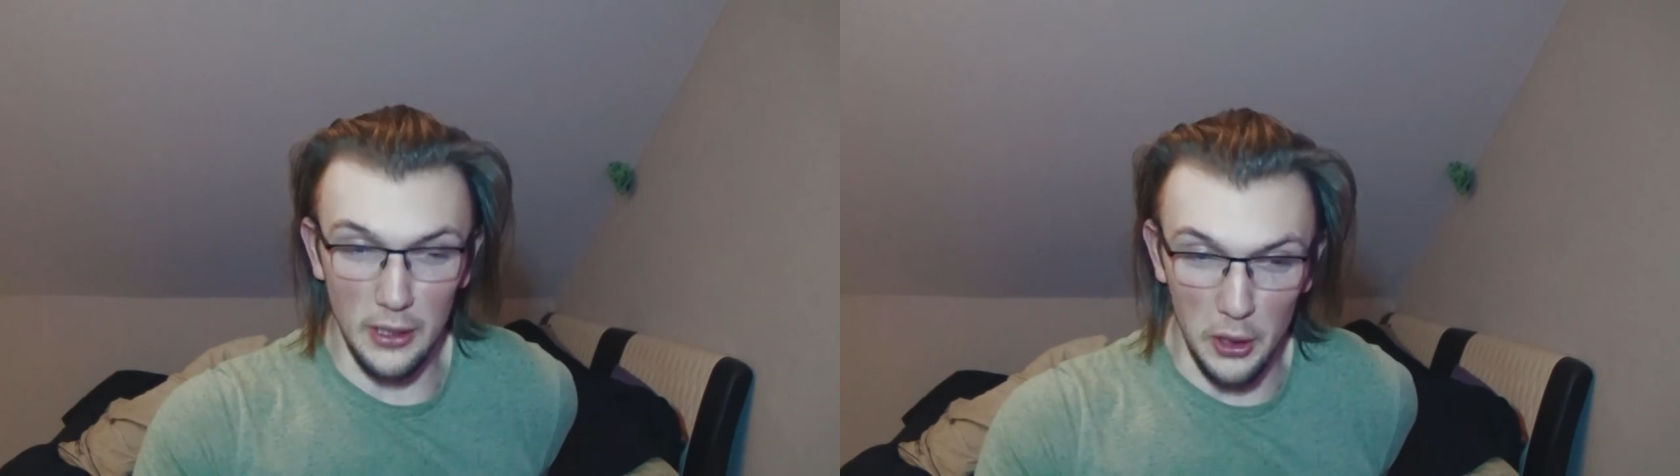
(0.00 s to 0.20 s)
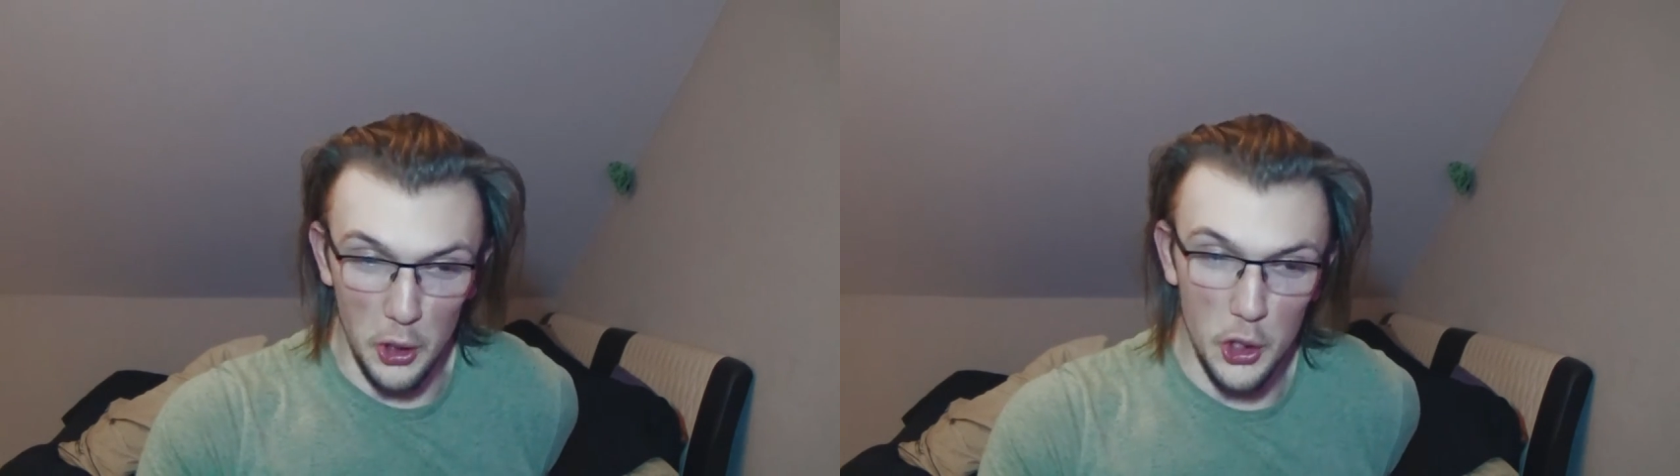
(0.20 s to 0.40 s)

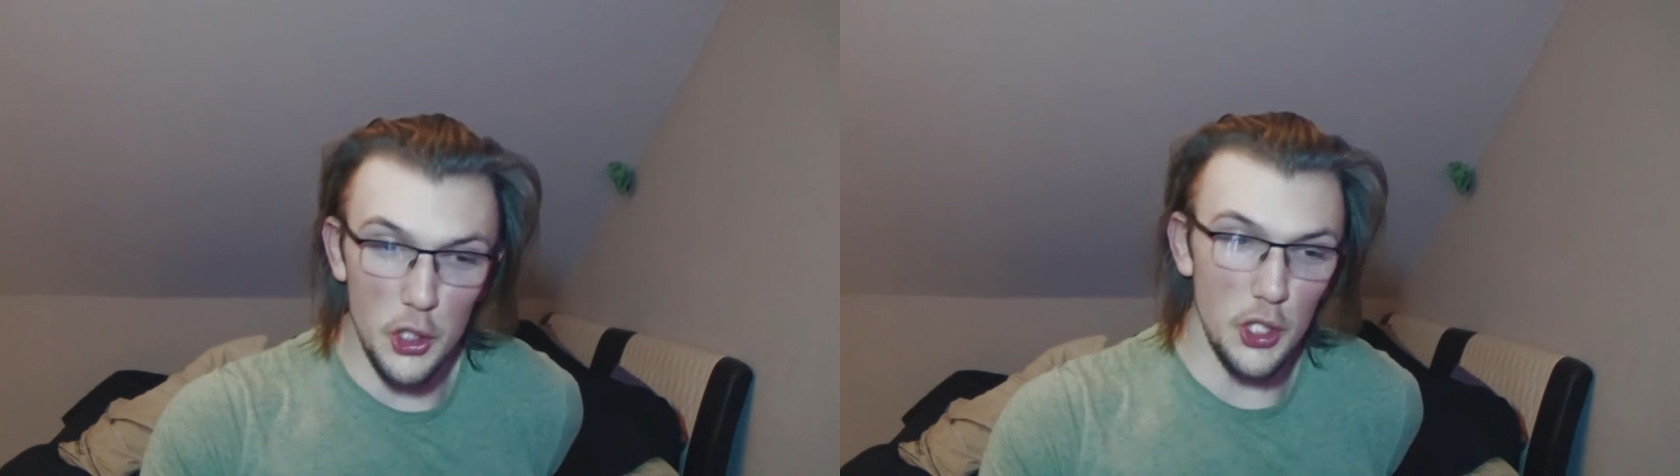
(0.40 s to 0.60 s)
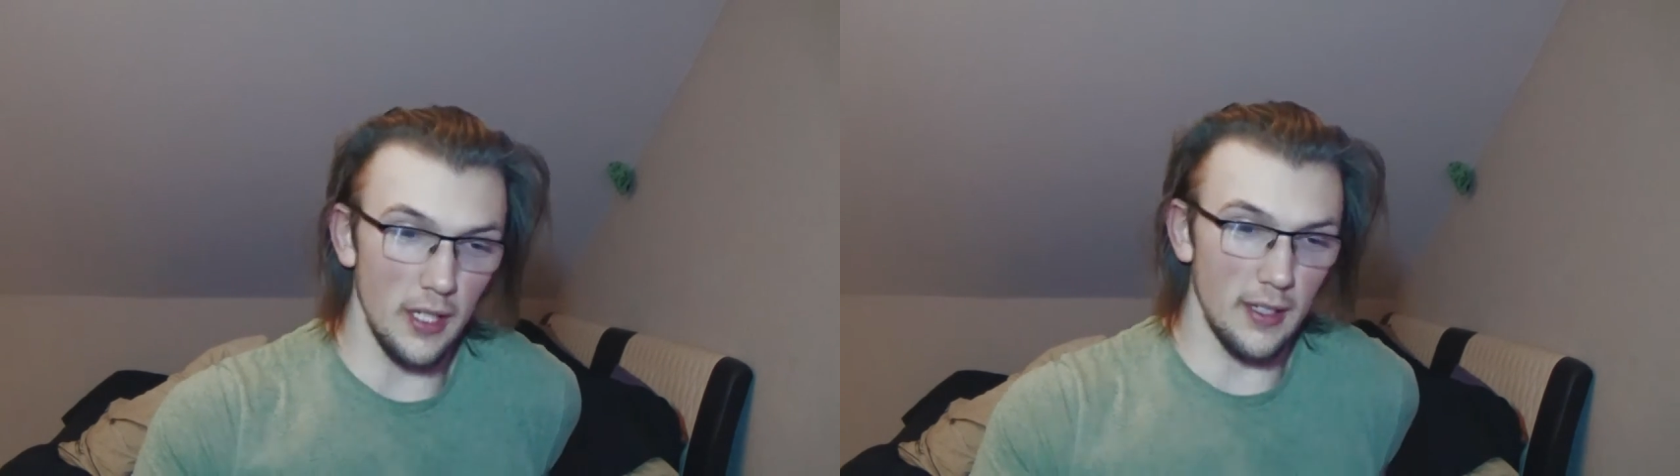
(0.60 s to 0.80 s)
to
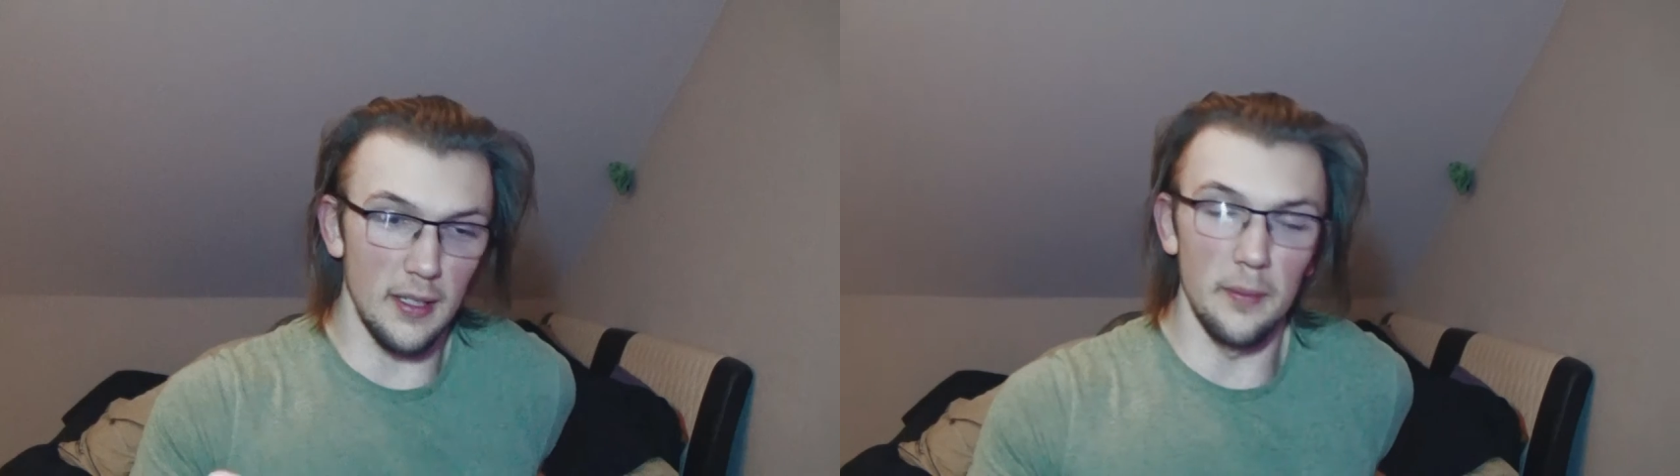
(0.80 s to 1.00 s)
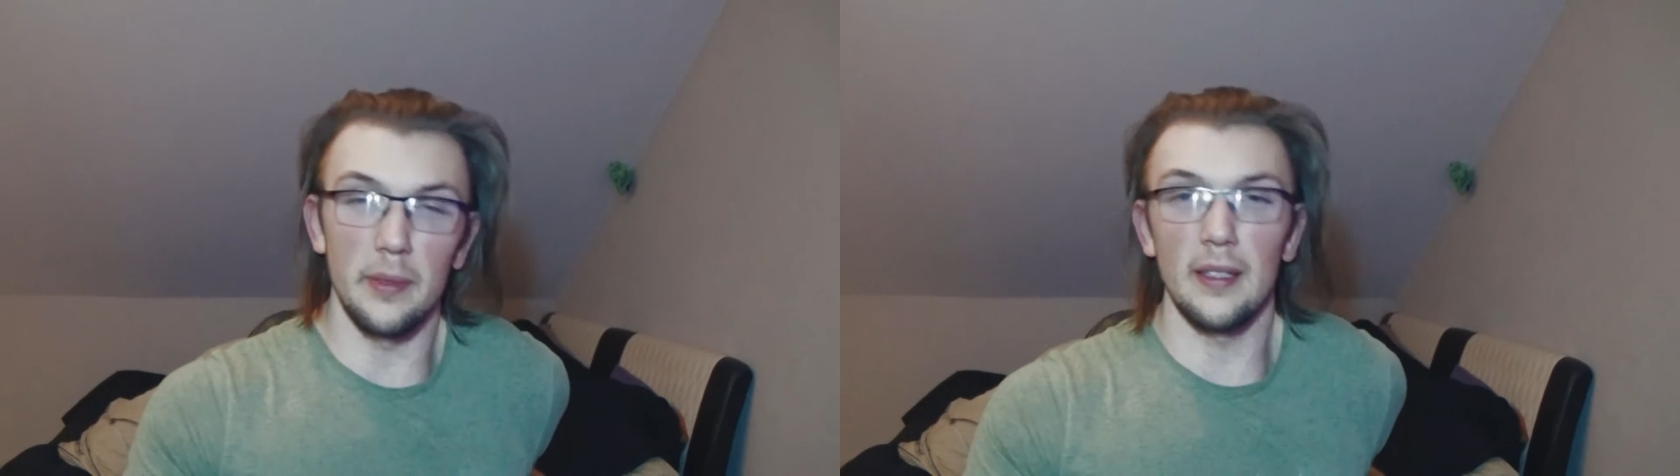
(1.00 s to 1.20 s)
shit
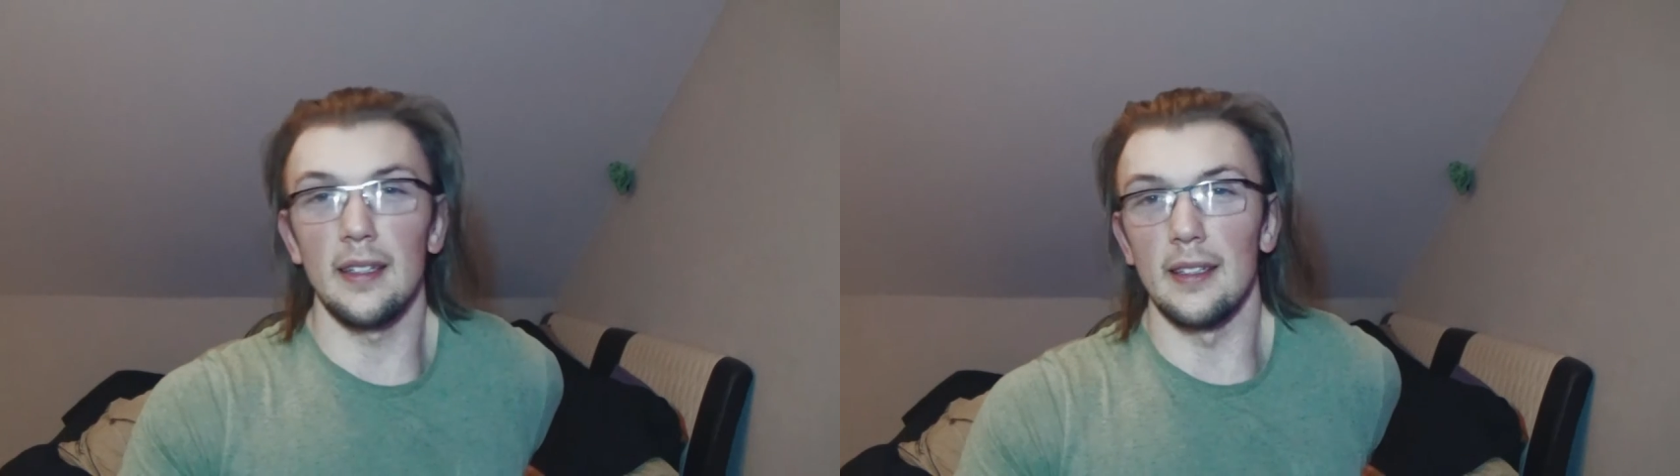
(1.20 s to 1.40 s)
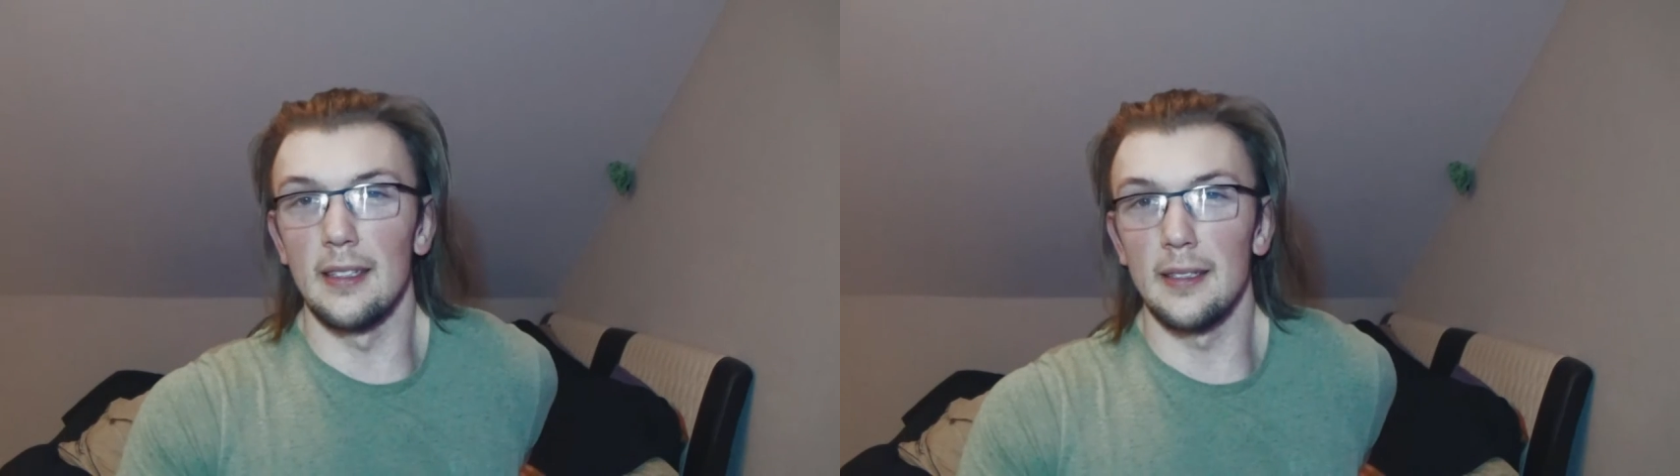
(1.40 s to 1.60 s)

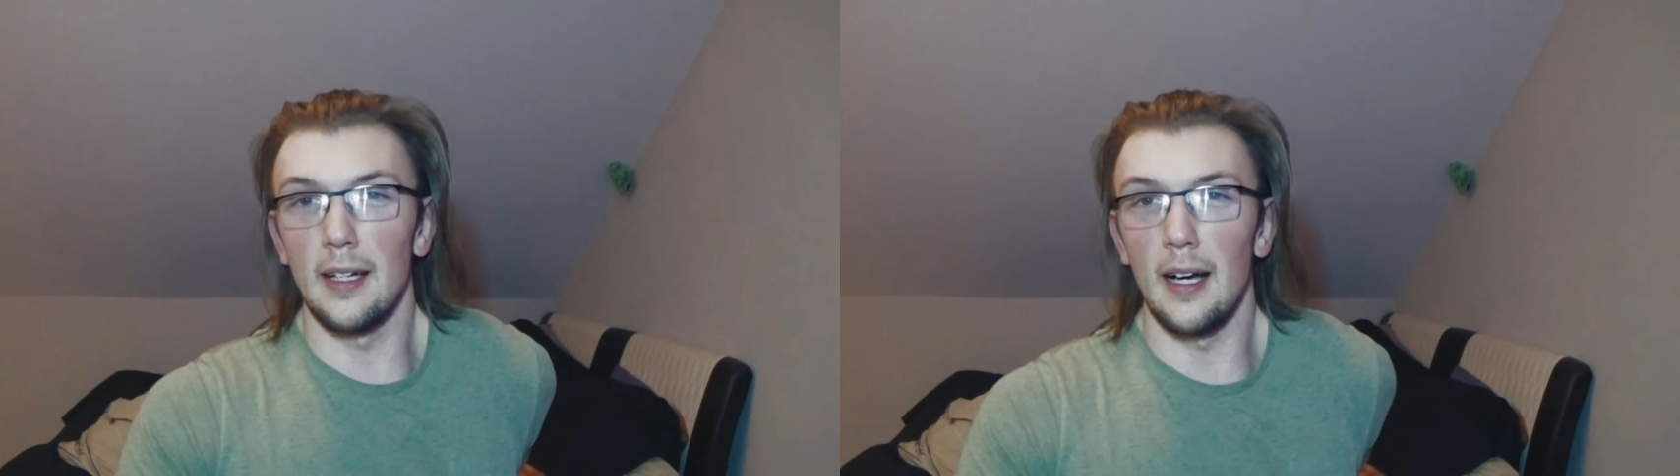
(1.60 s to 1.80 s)
completely,